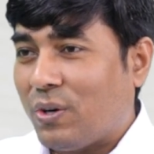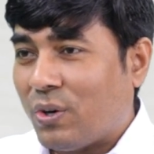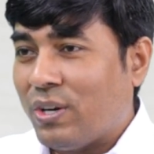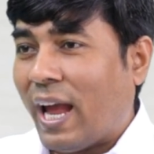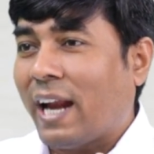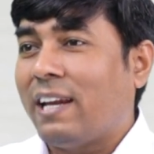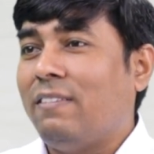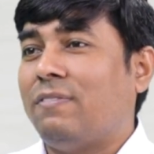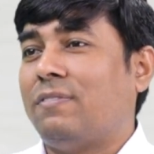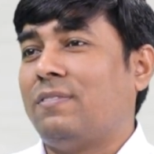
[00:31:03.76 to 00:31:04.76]
on
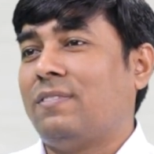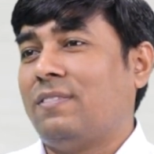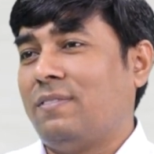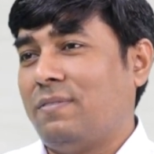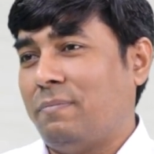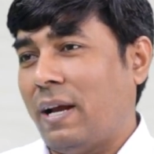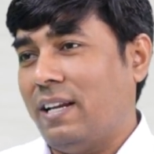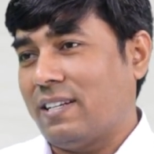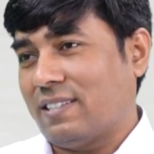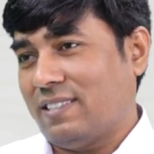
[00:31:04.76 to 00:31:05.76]
active
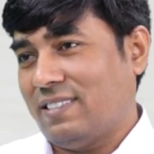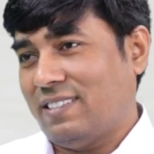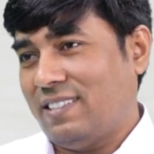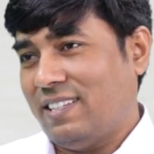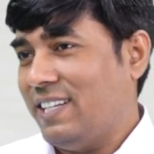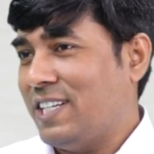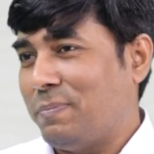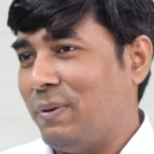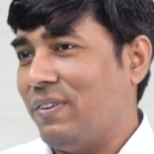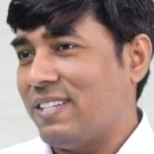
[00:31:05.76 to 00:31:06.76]
manner, it's
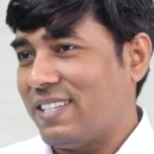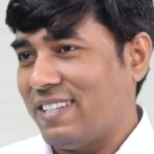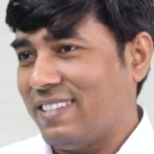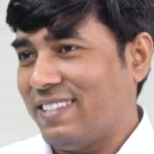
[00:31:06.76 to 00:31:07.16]
prevention.